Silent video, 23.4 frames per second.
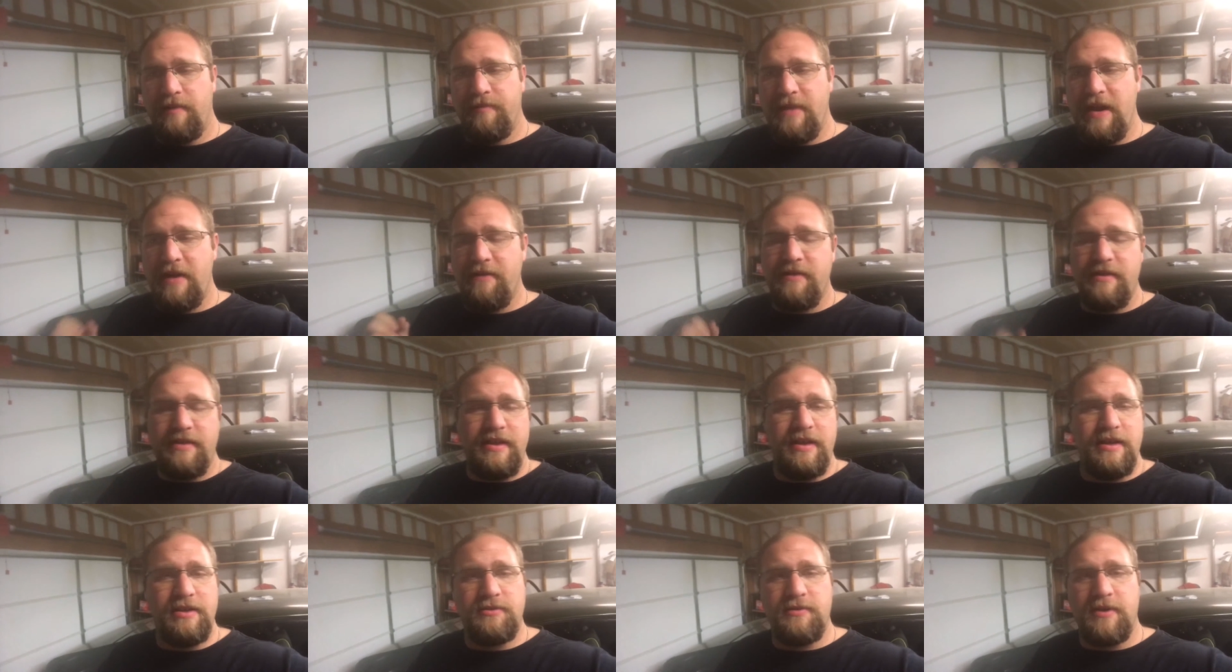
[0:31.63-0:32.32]

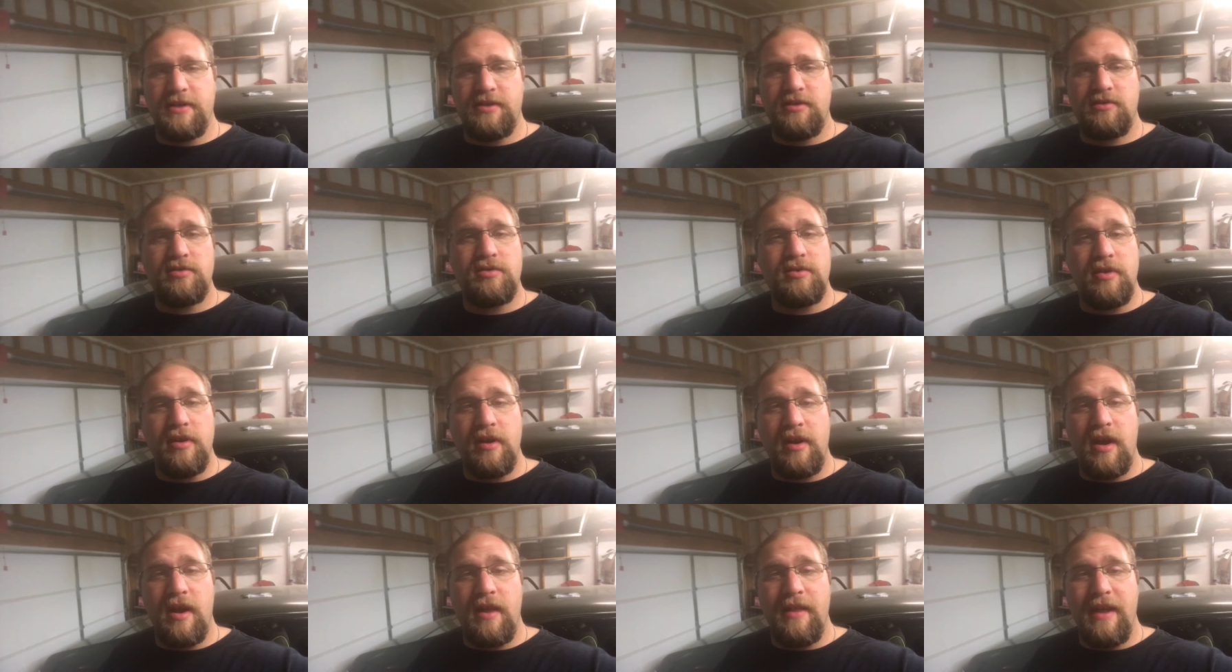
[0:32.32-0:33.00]
Everything's
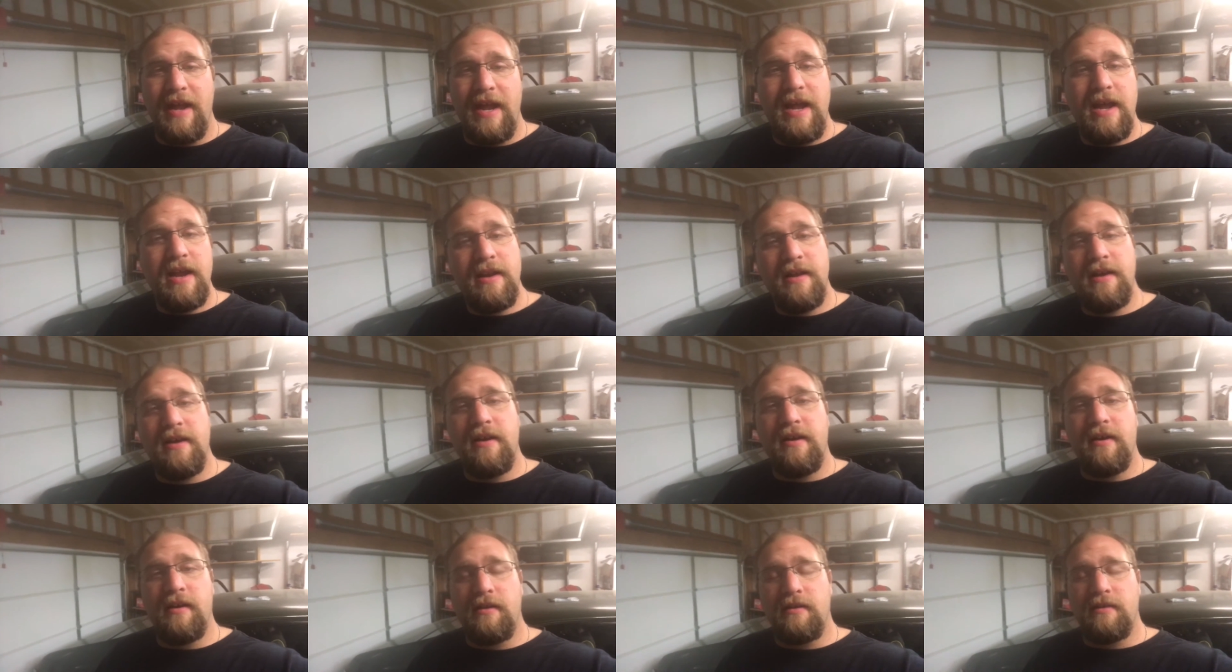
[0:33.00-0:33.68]
registering on the
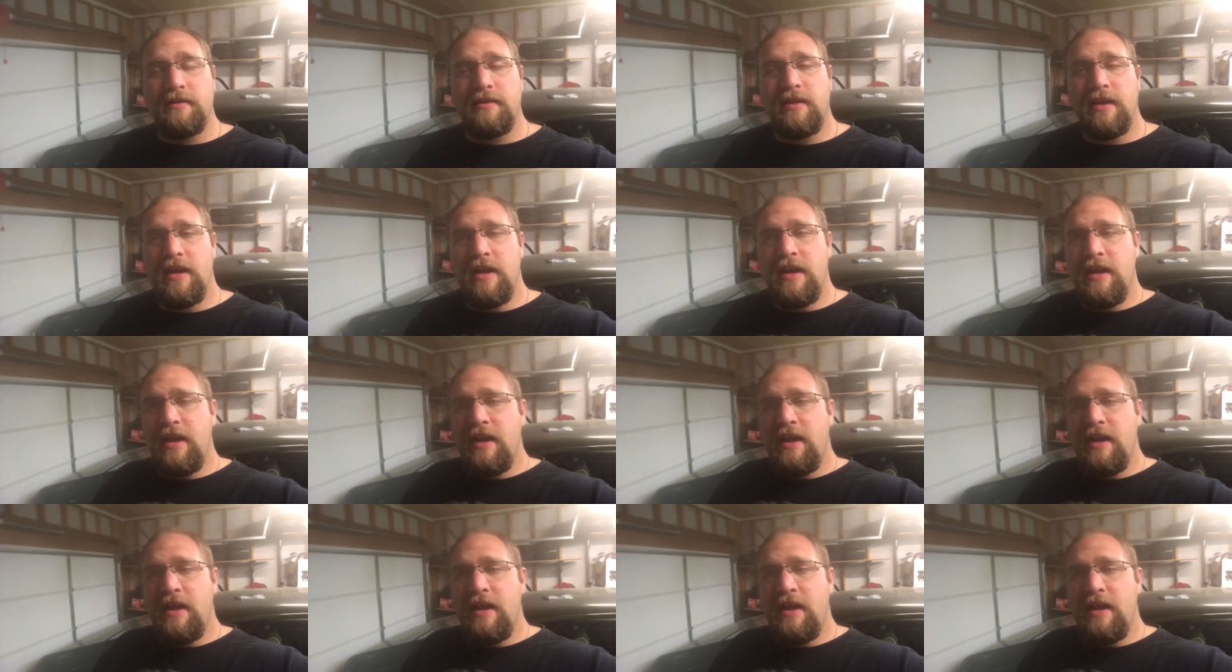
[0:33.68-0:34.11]
handheld.